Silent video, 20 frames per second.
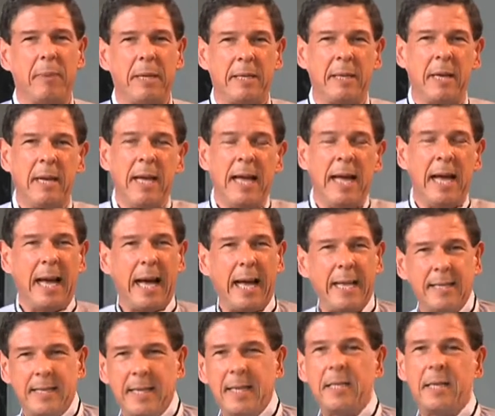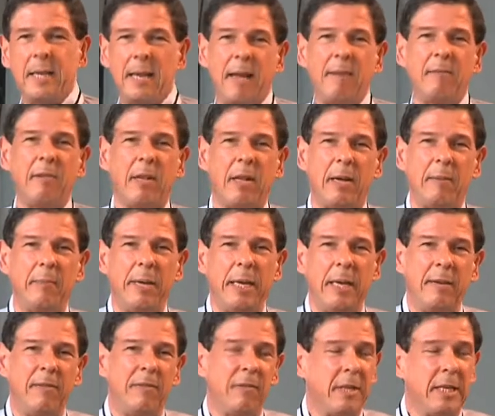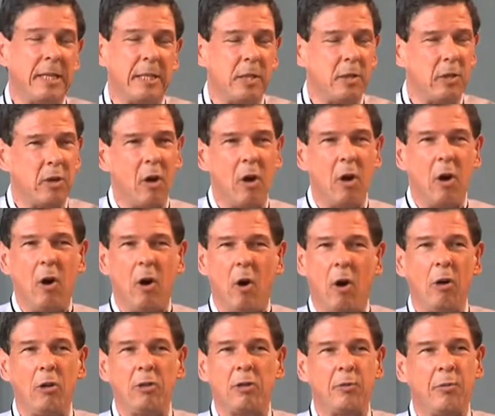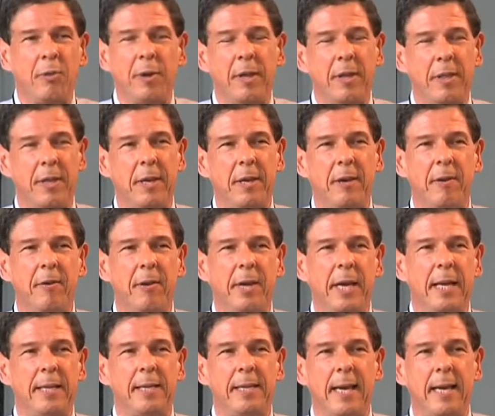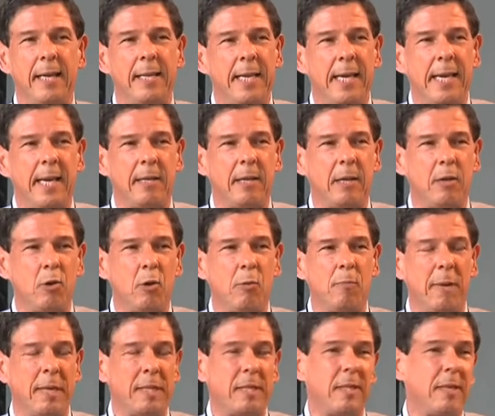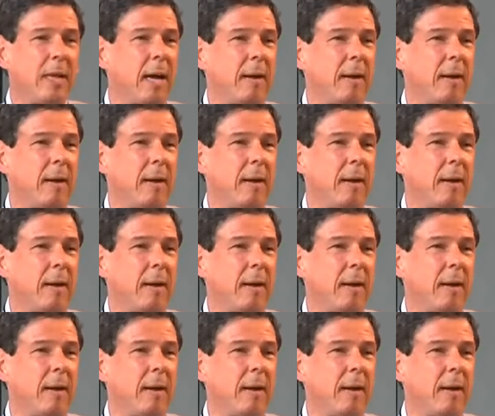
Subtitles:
But at this level, I believe this is all string theory, and the idea that you must